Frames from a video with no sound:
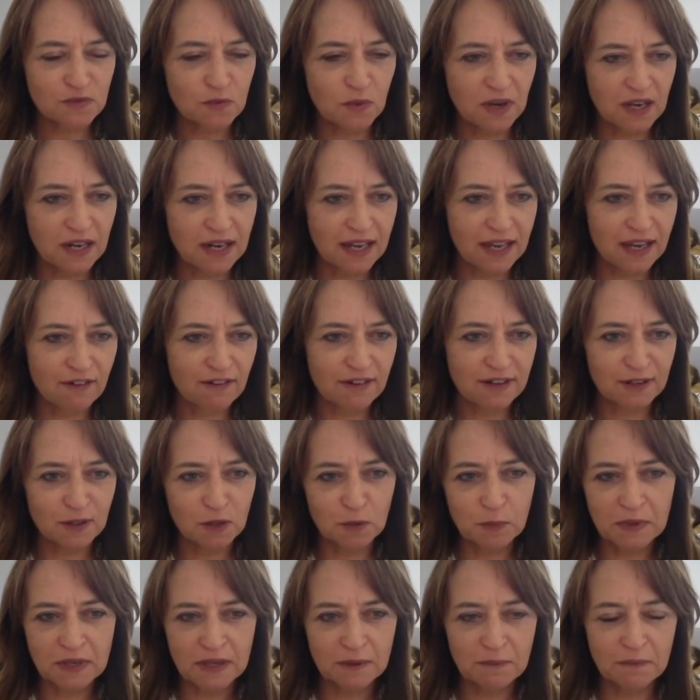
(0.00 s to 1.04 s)
We're going to hear a little
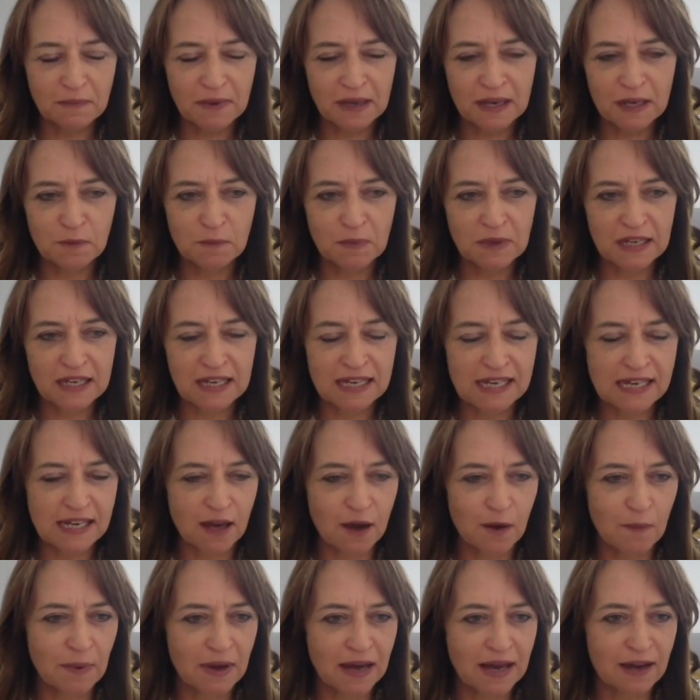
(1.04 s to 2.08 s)
bit maybe
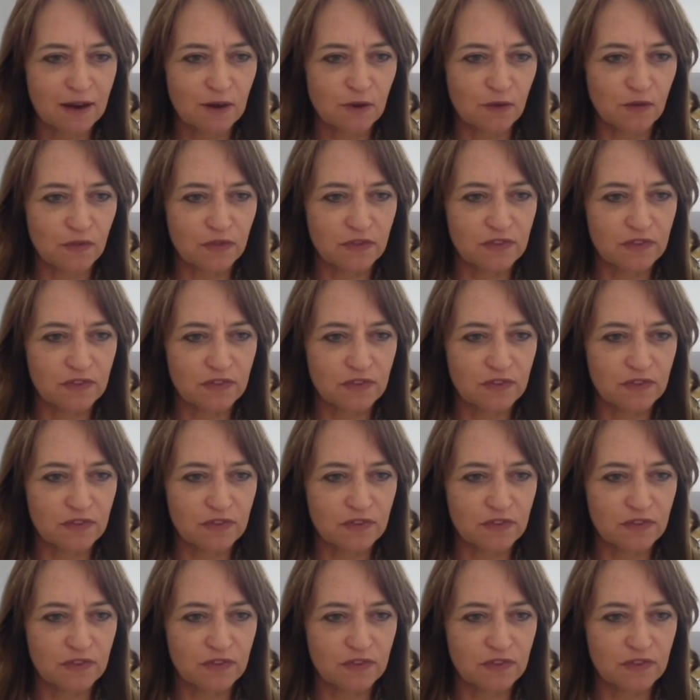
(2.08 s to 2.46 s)
about